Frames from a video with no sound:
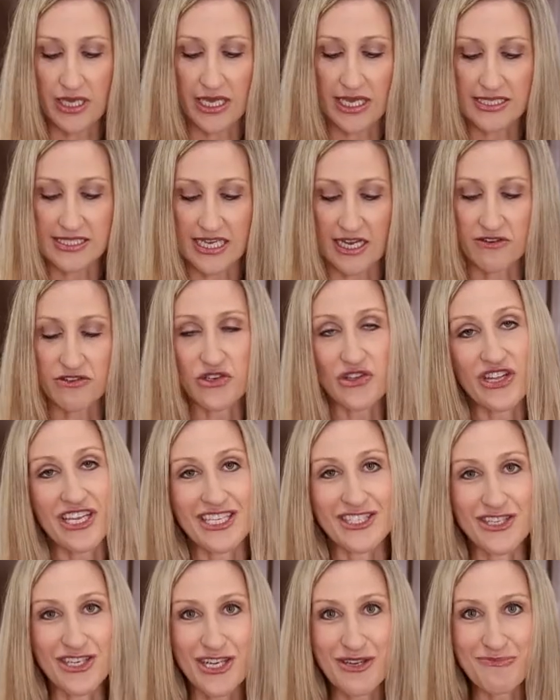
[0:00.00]
is, after
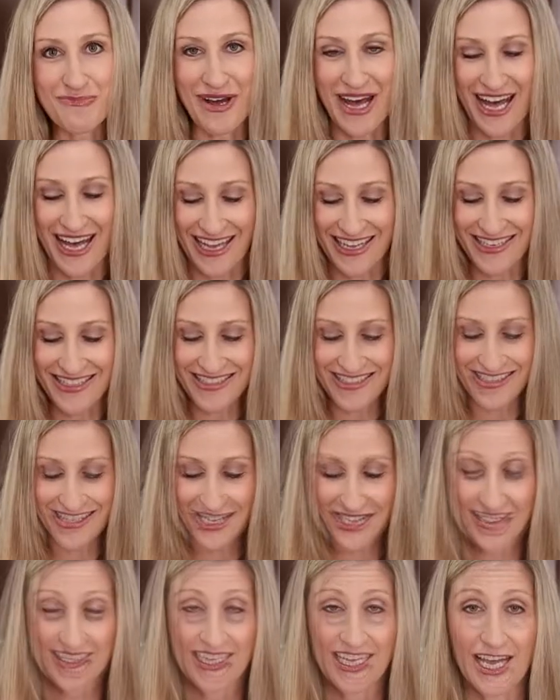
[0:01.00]
these are combined,
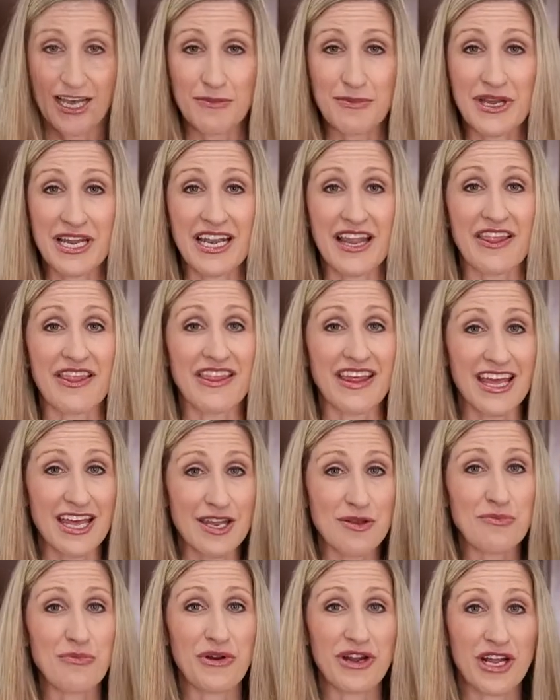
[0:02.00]
I'm going to
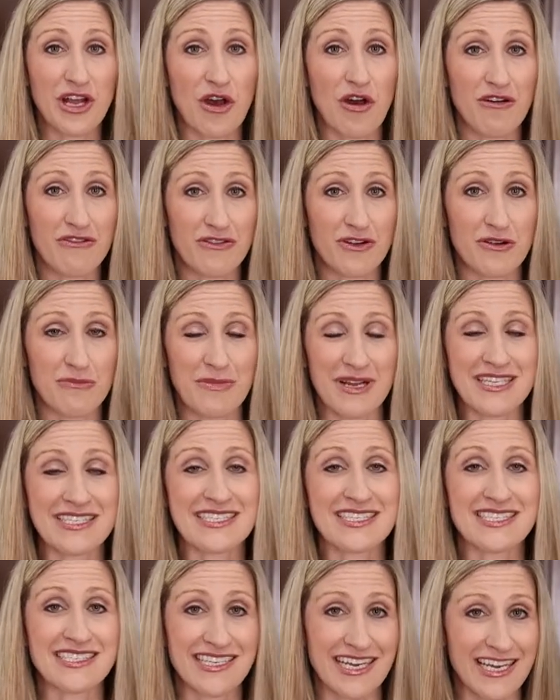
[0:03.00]
then bring over my
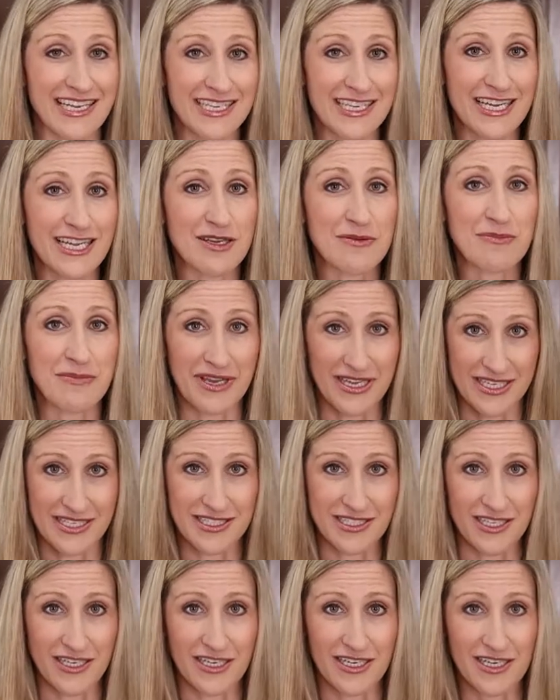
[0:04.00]
standing
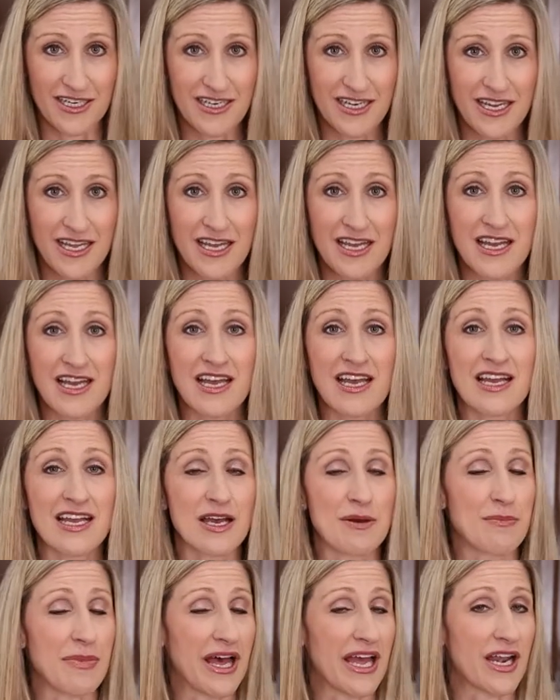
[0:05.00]
mixer,
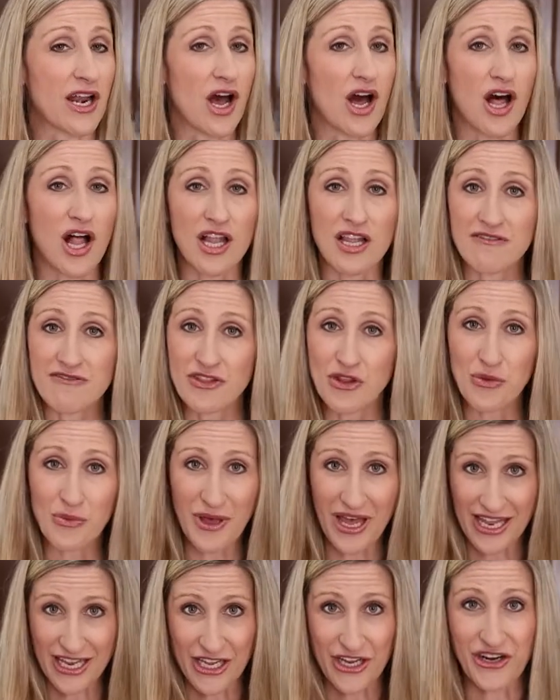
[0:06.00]
combine all of the
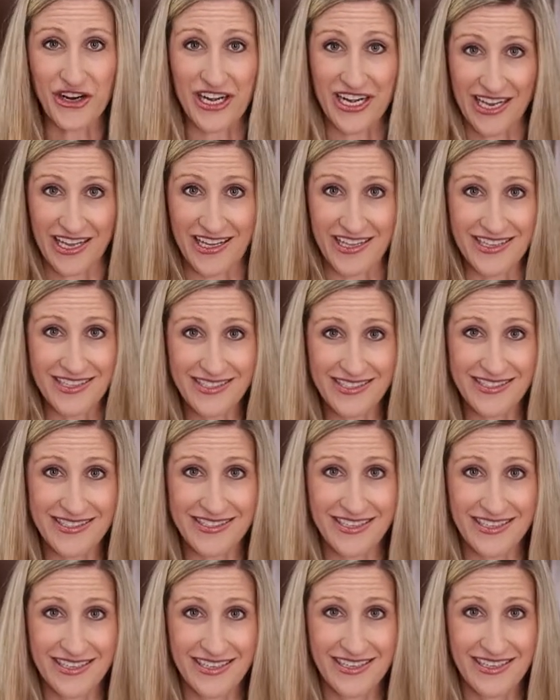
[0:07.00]
wet ingredients.
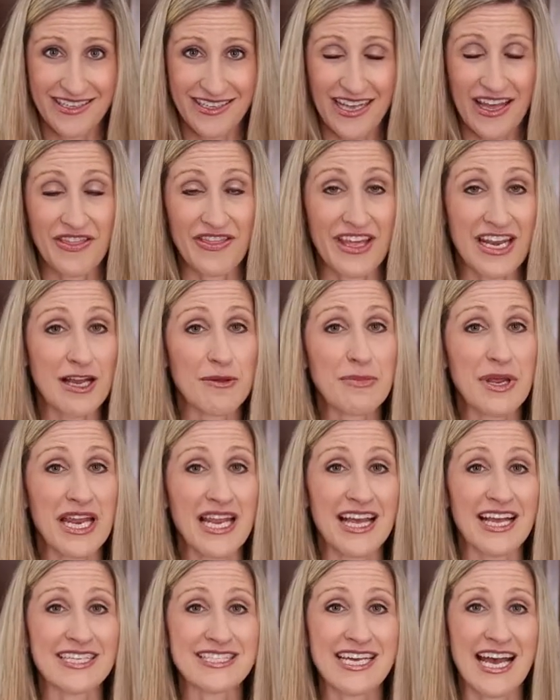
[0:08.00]
Then I'm going
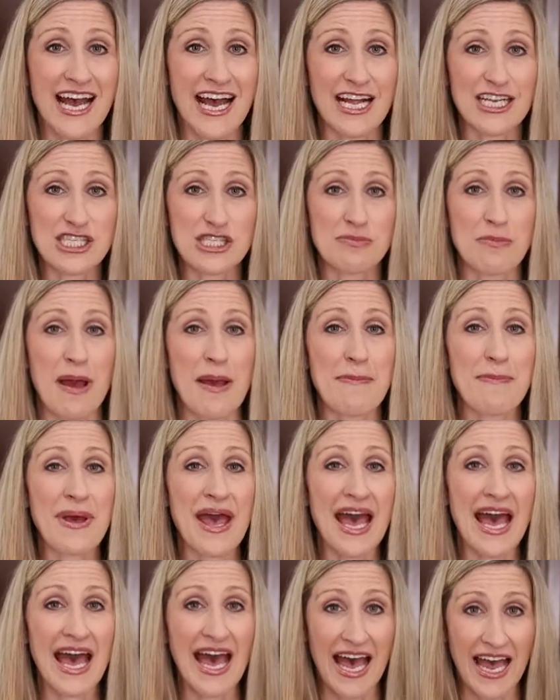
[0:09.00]
to attach my
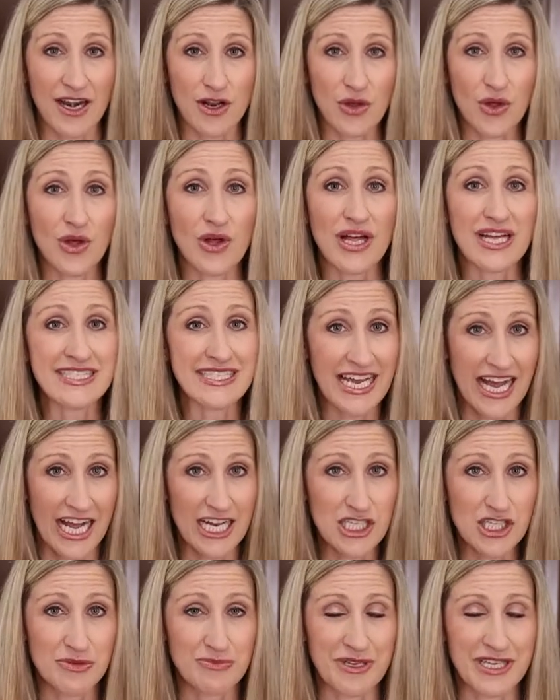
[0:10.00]
paddle
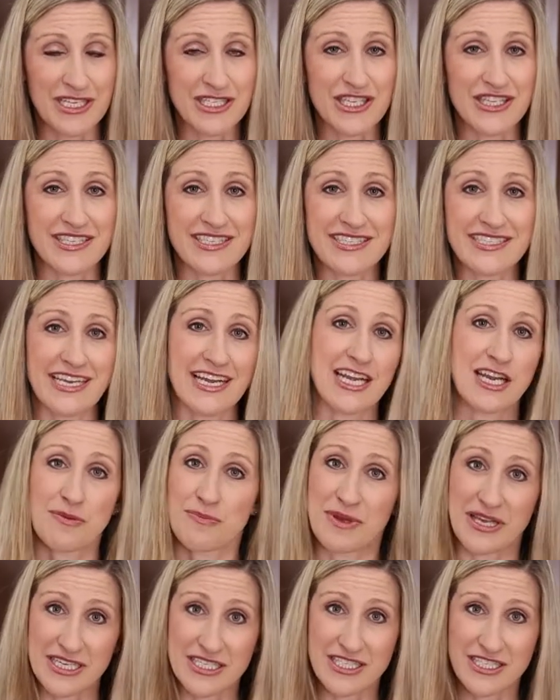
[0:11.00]
attachment to the standing
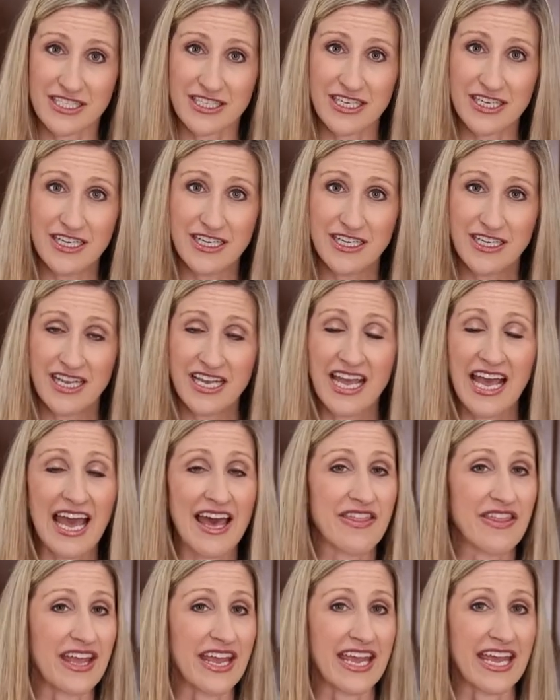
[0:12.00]
mixer
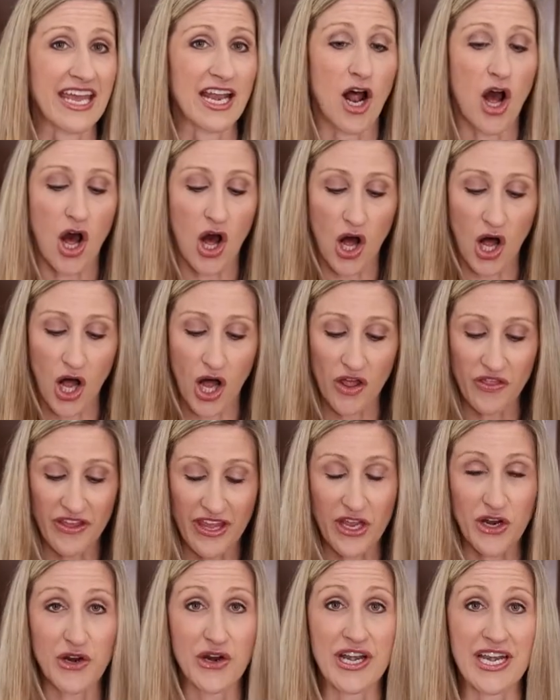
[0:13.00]
and then get all the
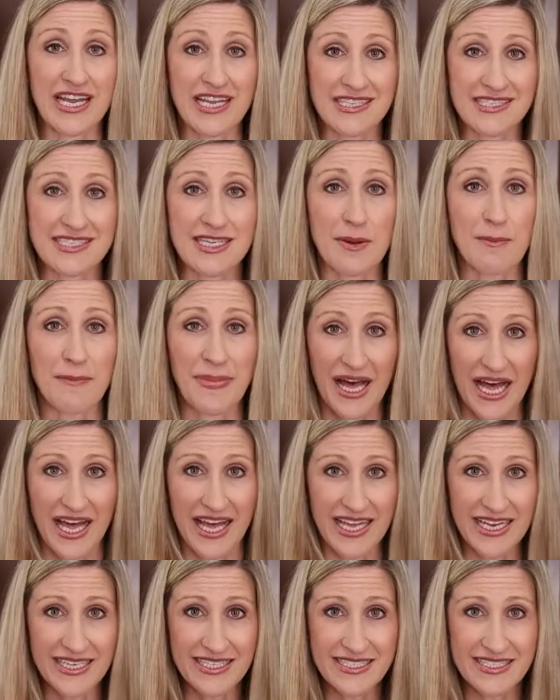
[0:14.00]
ingredients
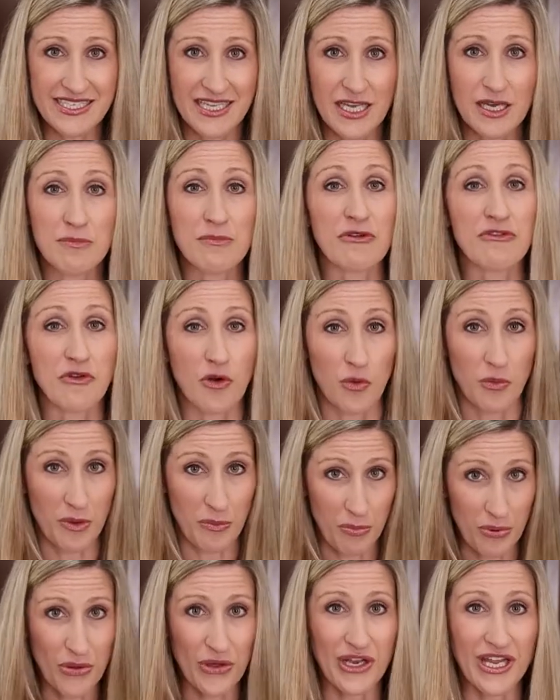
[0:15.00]
combined before we
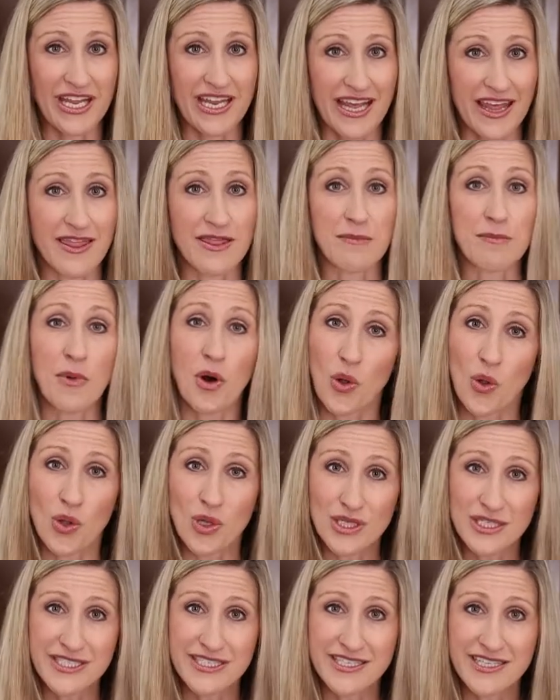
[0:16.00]
put it in the
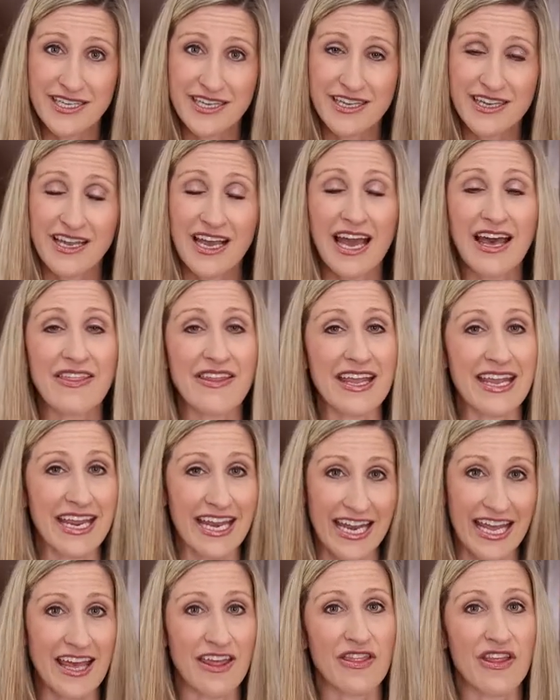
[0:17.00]
mold and then
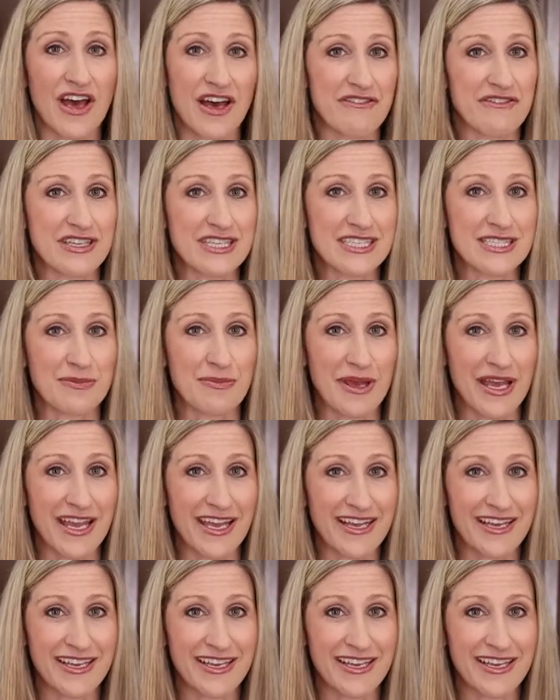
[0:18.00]
get it in the oven to bake.